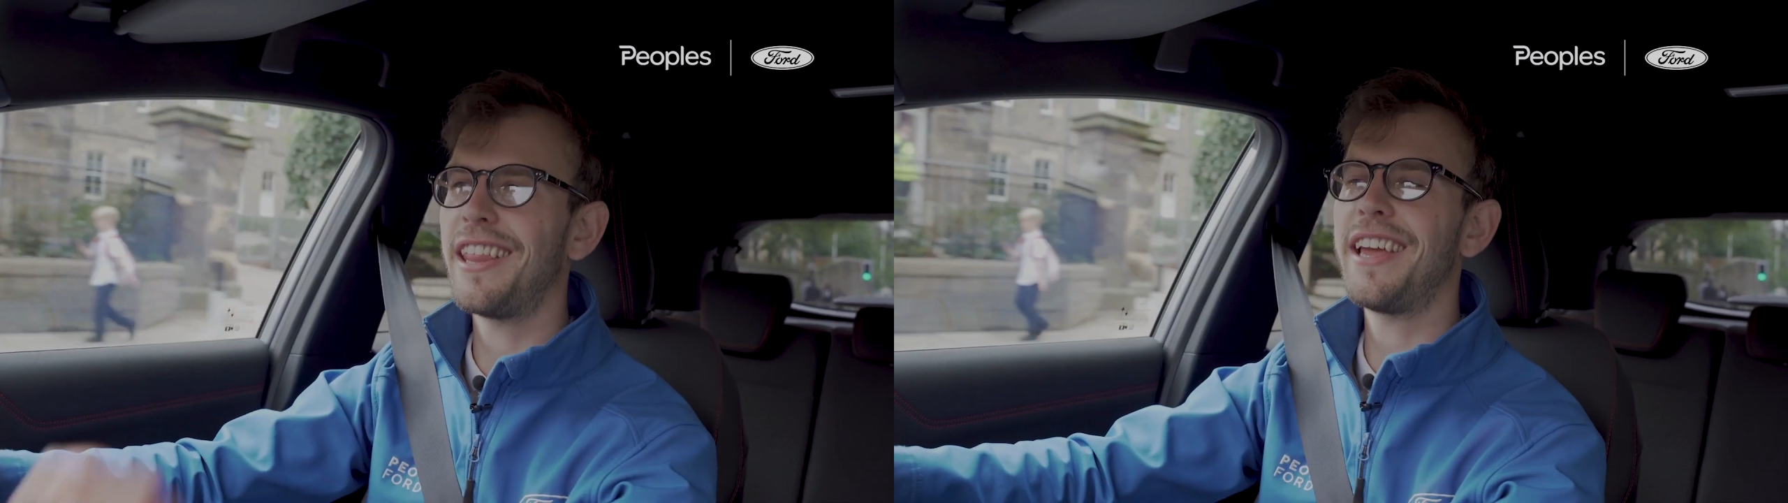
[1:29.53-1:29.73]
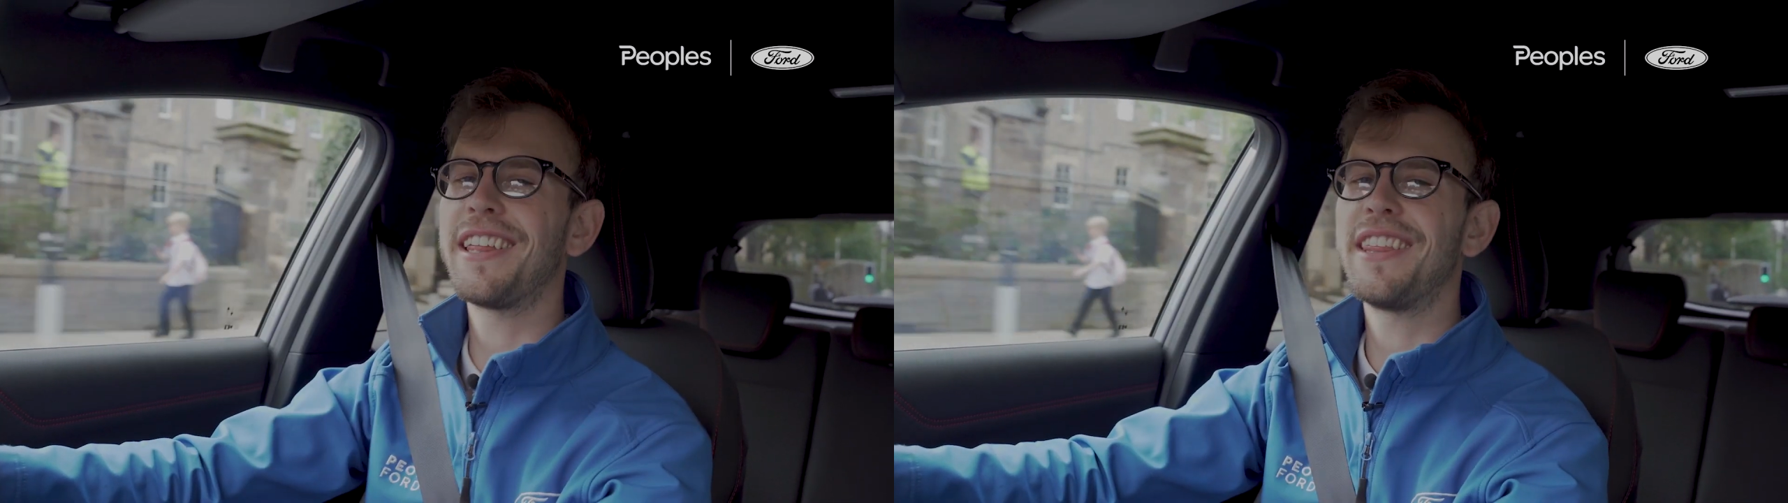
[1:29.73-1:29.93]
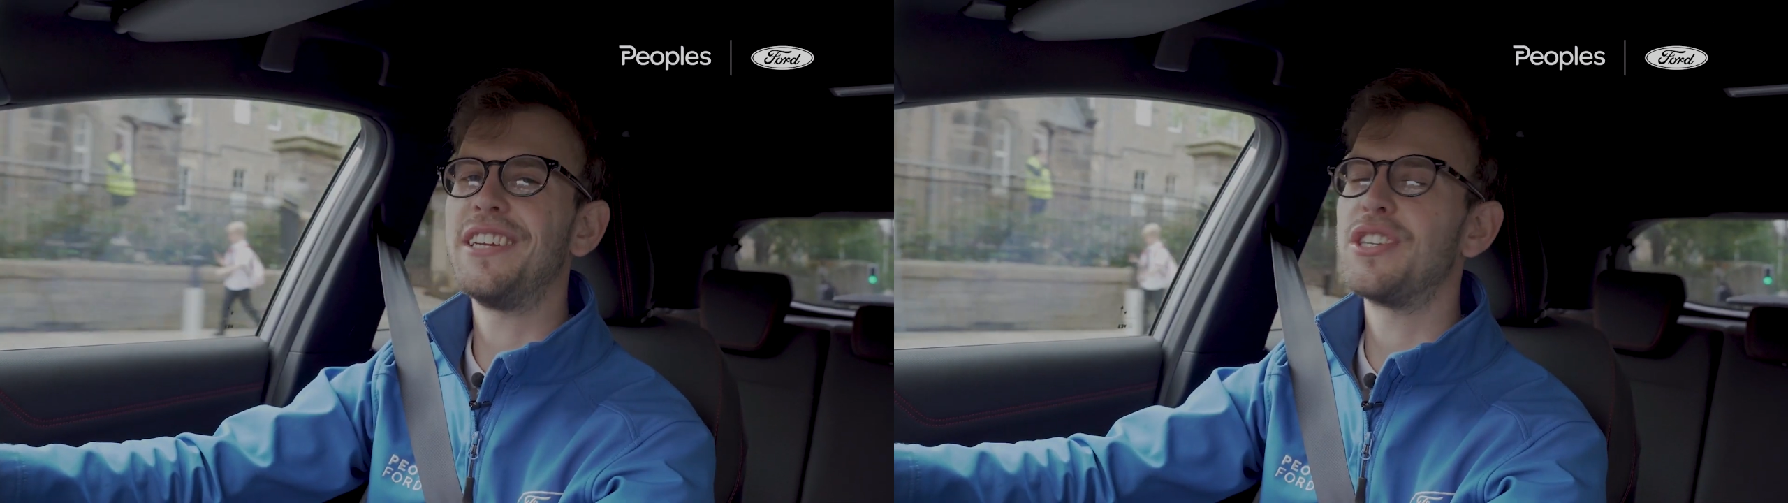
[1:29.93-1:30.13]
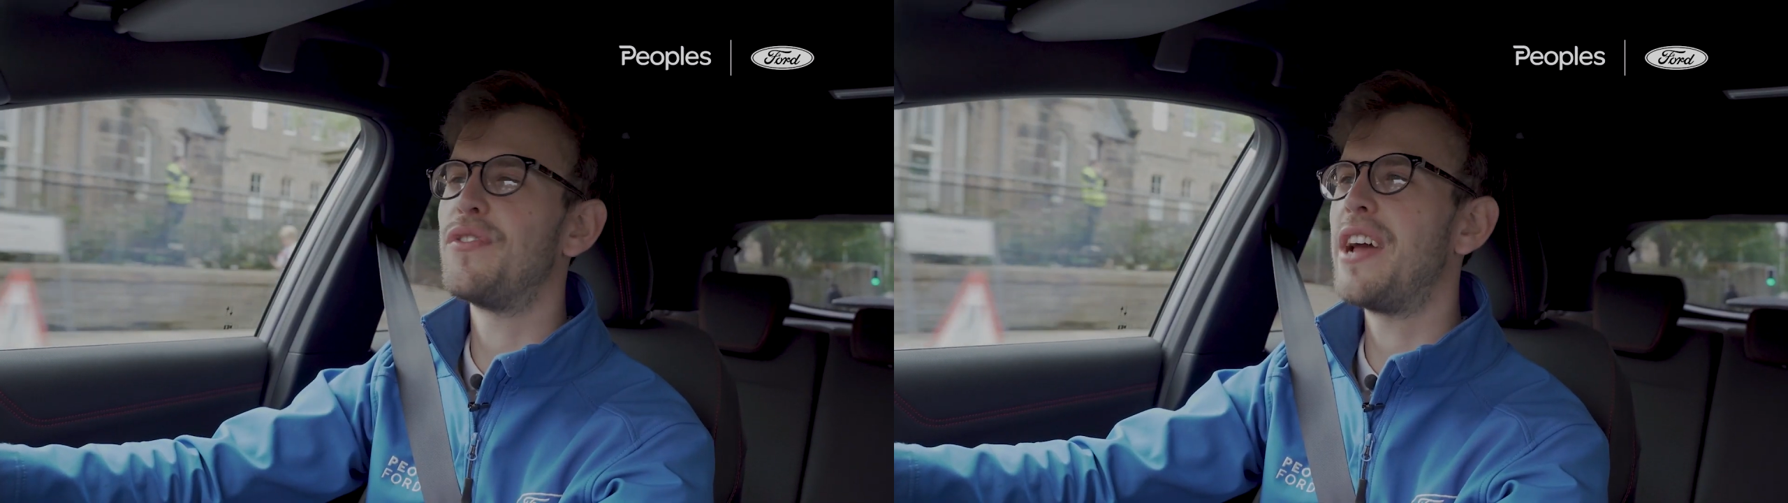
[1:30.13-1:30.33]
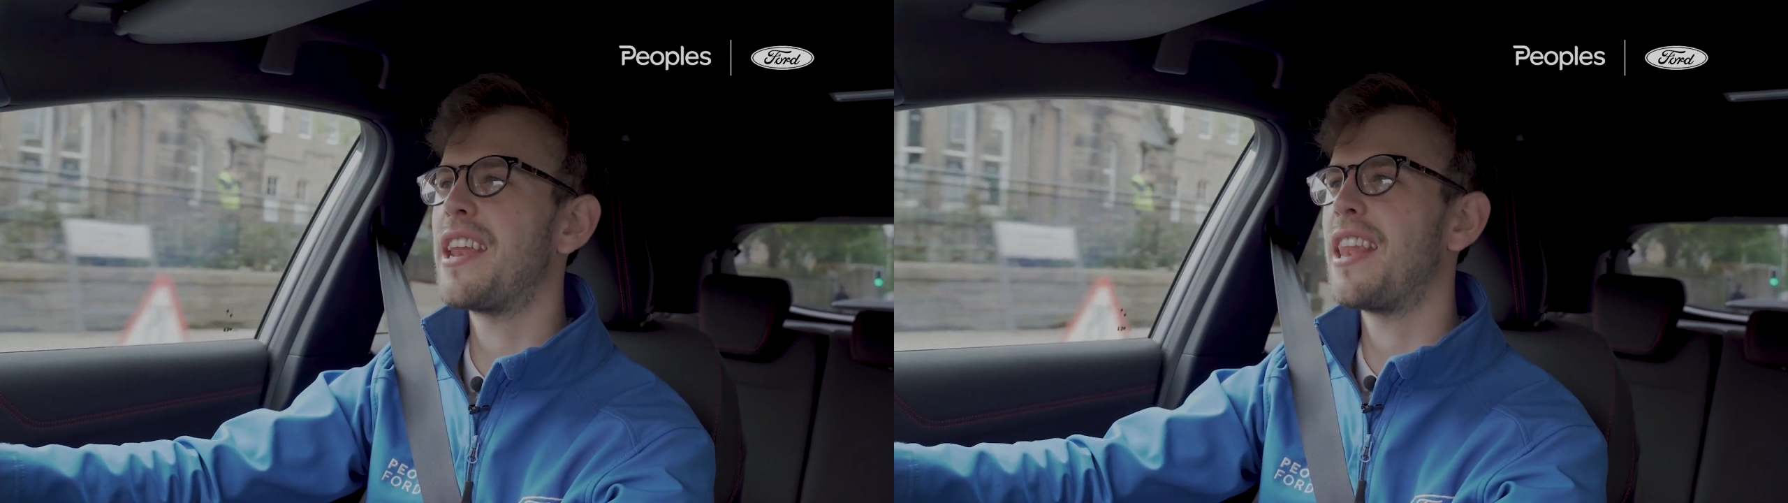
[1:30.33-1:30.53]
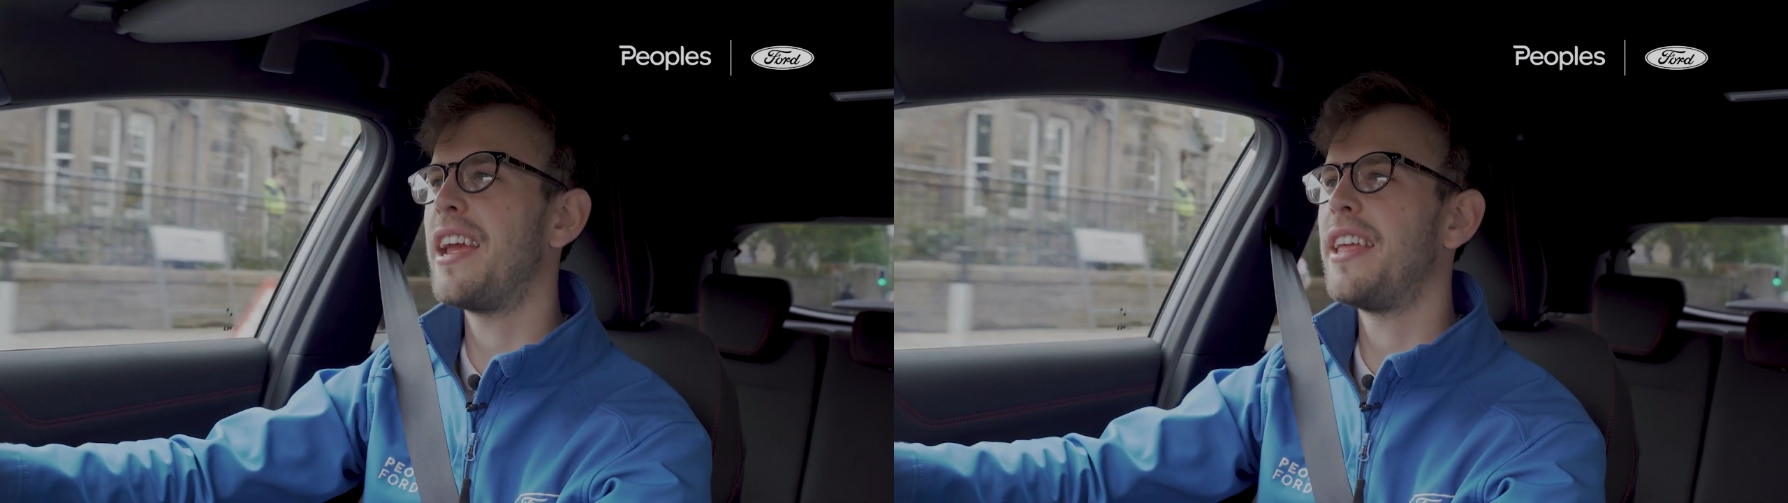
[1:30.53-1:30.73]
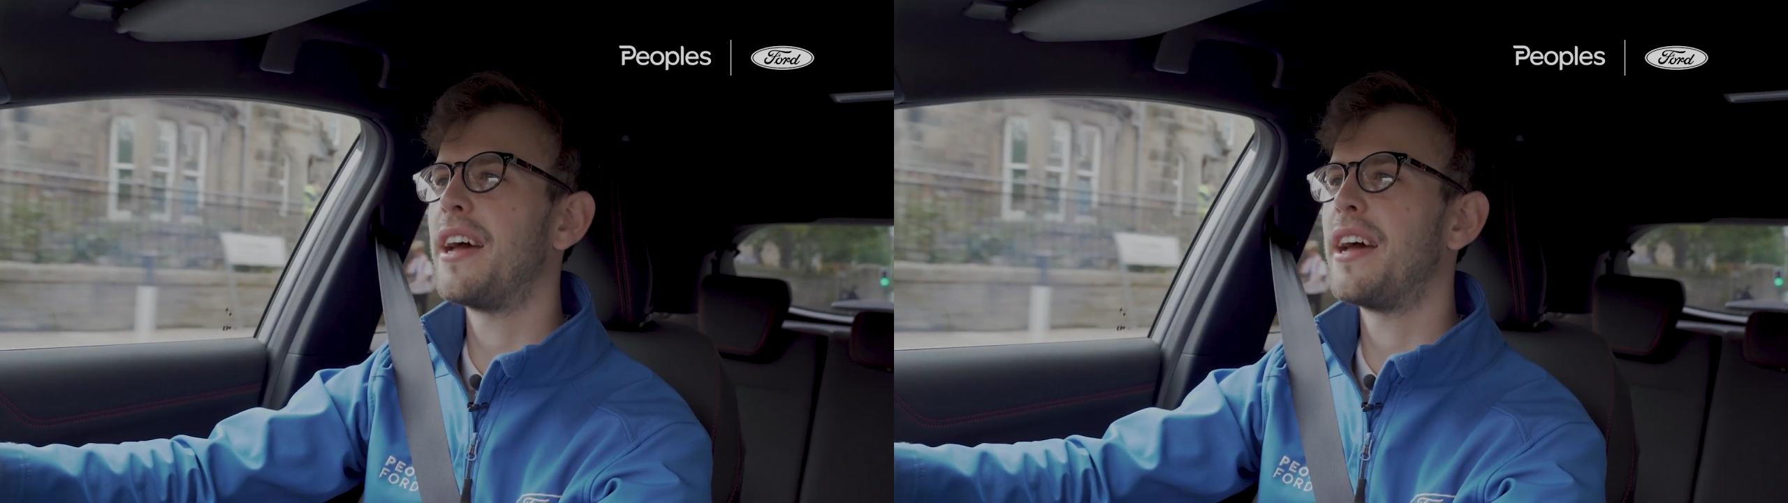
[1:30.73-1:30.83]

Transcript: like this red light